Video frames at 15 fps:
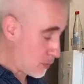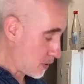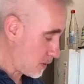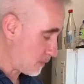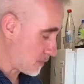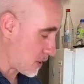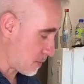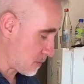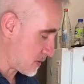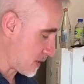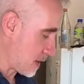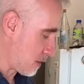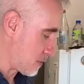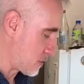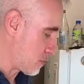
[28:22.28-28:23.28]
is one of Thomas
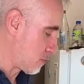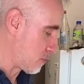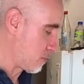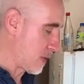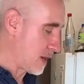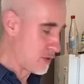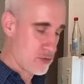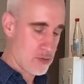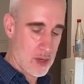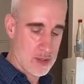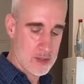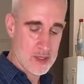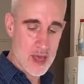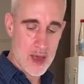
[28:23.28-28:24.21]
Keller's restaurants.